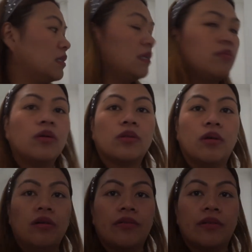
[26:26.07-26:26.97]
Is it both
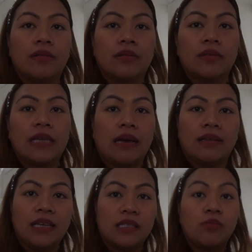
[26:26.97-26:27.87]
off? Yeah,
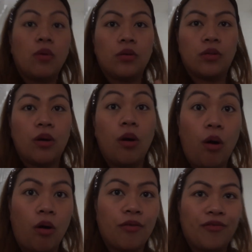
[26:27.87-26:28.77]
that's both
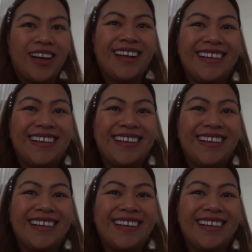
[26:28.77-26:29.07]
off.